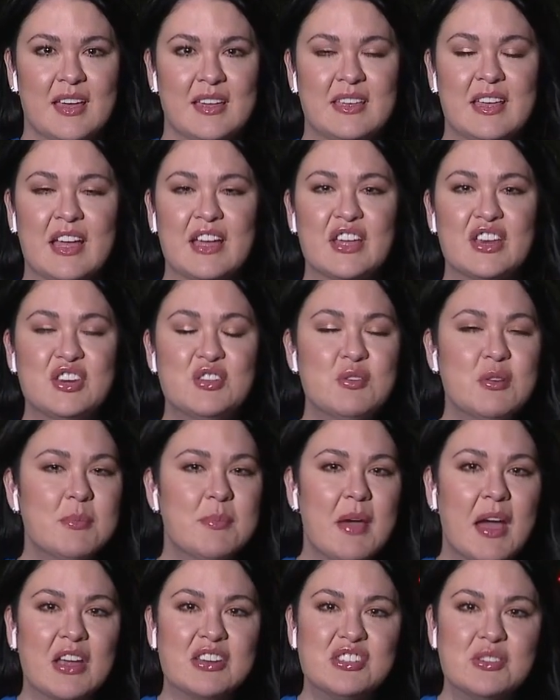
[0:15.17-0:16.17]
Yeah, can you
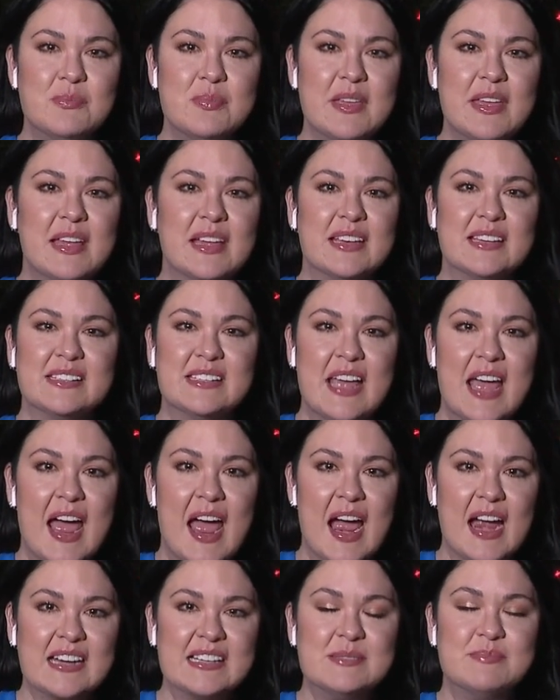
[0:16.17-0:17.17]
imagine being
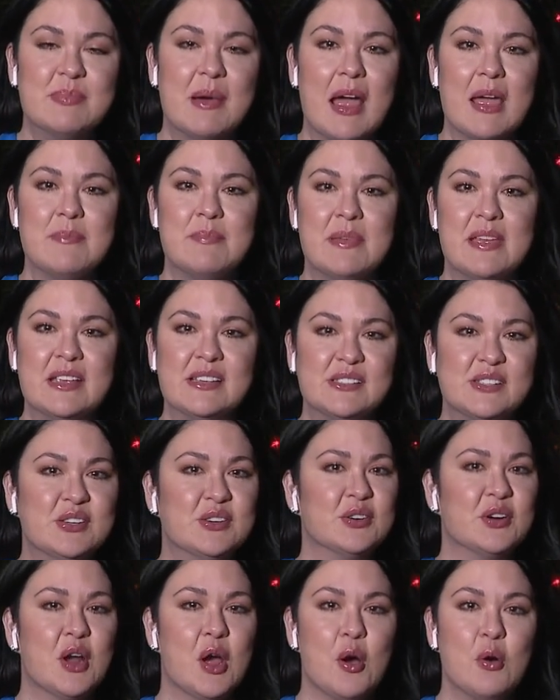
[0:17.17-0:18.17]
attacked by bees in
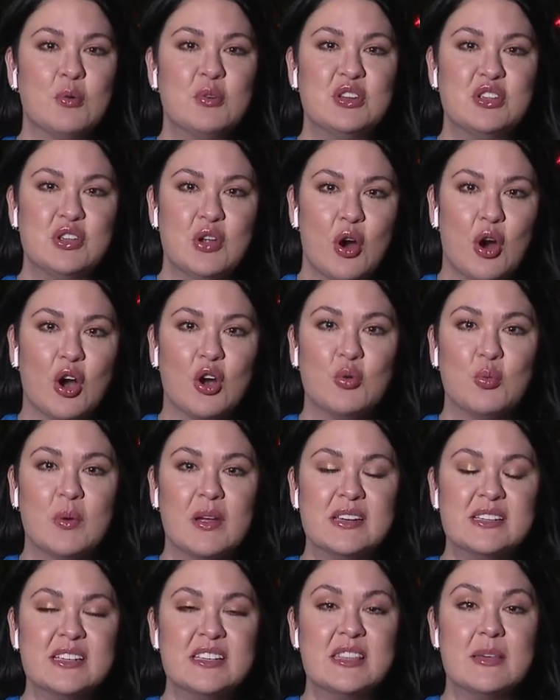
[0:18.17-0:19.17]
your own yard,
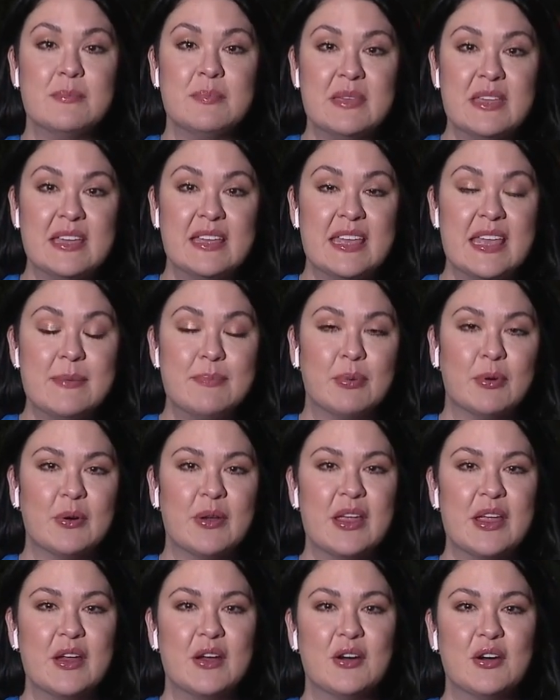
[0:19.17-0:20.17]
Wendy? The beekeeper
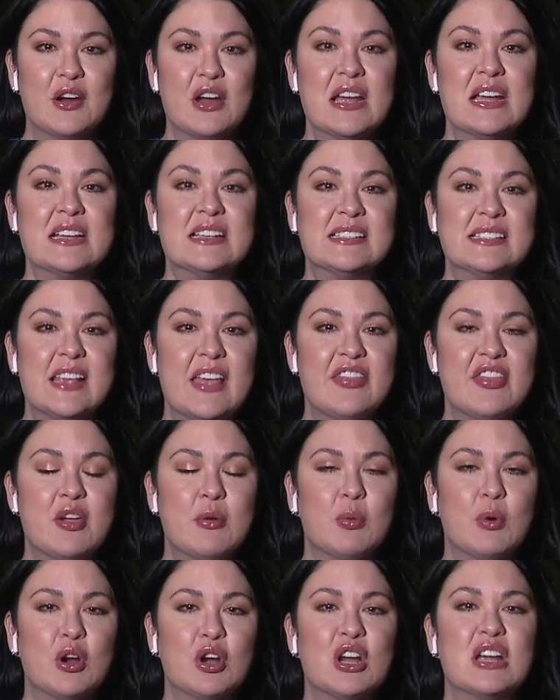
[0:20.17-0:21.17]
here said there
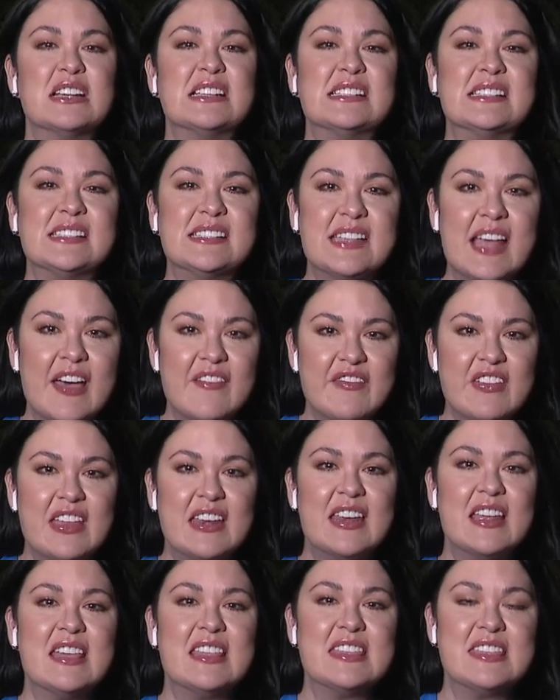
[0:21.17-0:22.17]
were
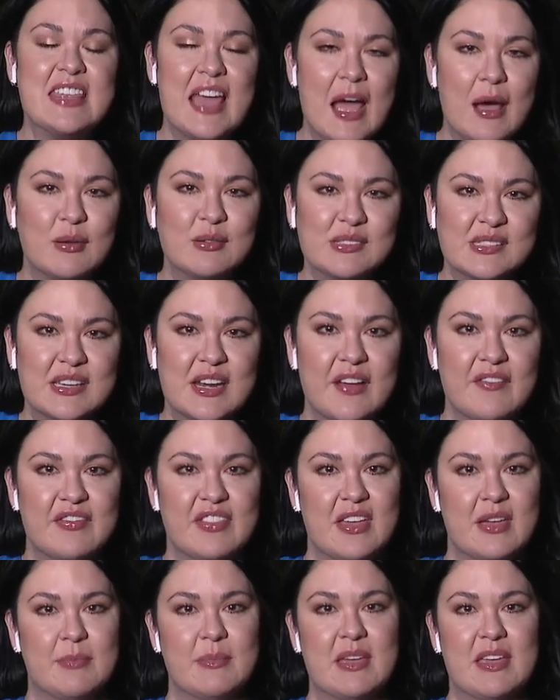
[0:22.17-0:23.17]
7,000 of
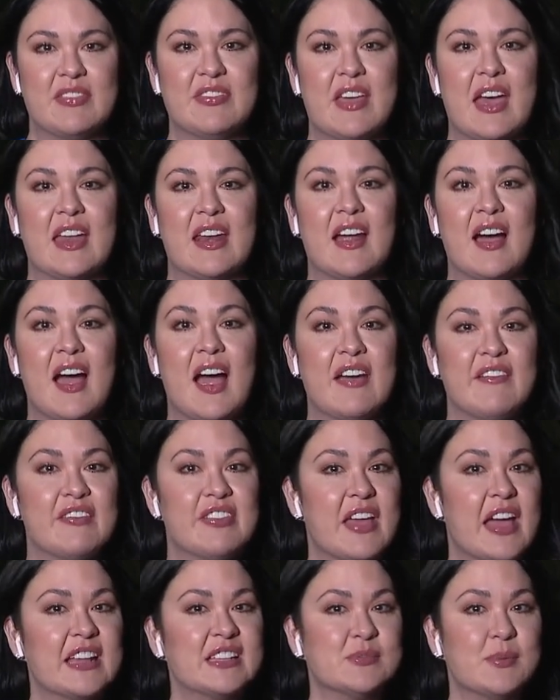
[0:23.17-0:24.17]
them in that hive,
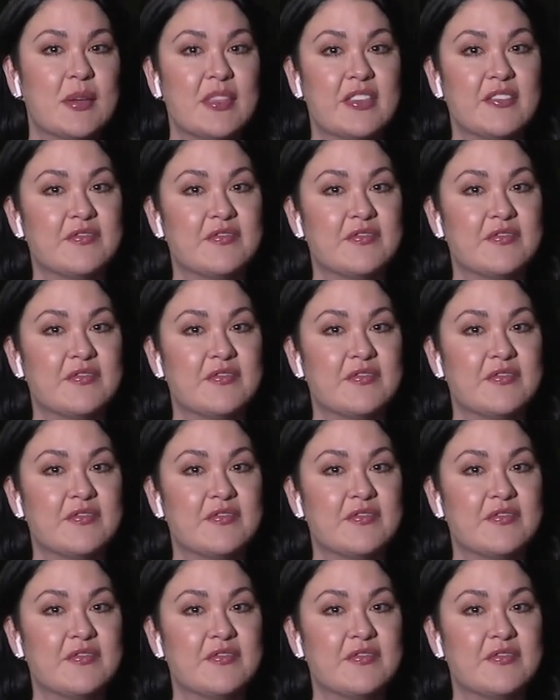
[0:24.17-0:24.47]
and that's why the